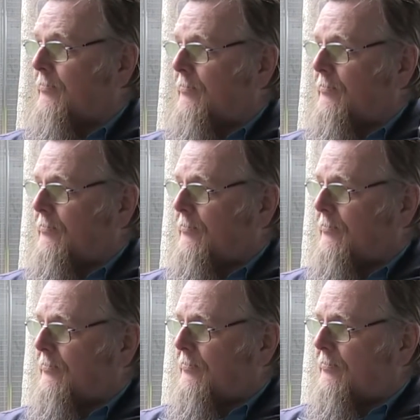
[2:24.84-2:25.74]

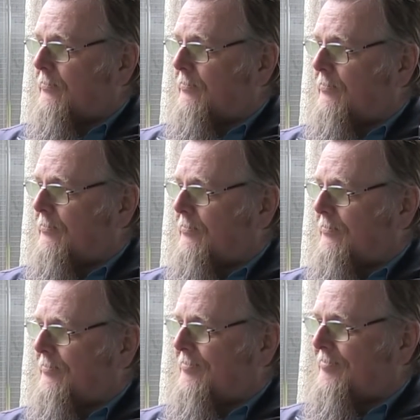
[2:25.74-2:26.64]

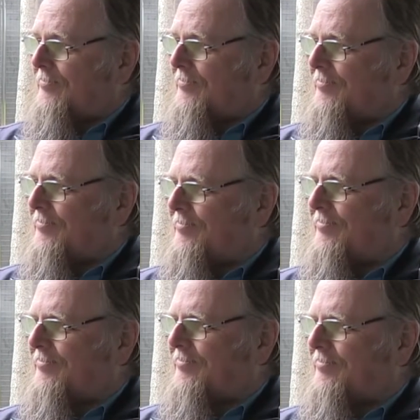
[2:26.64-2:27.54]

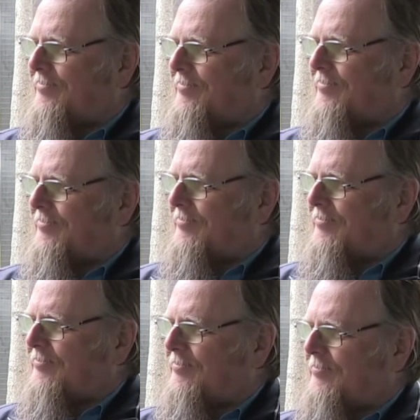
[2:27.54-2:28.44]

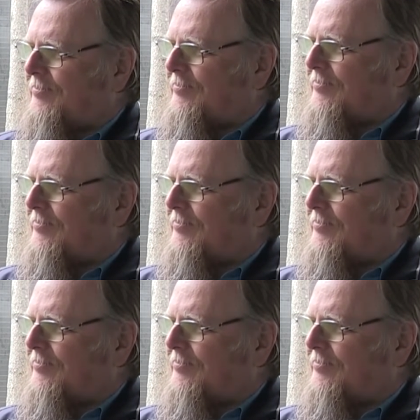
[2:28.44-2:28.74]
This person isn't speaking.